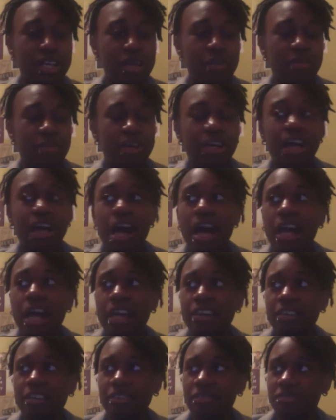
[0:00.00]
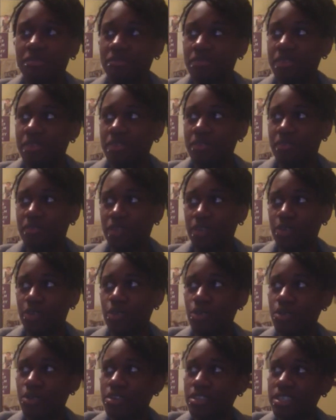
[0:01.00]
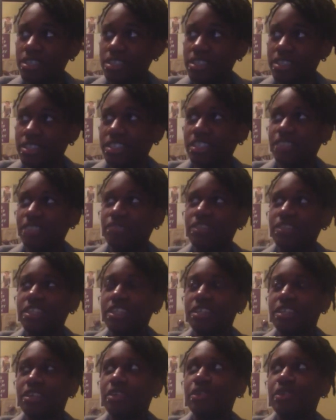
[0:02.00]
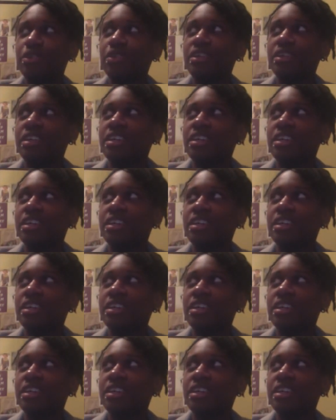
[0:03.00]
But I have recorded this video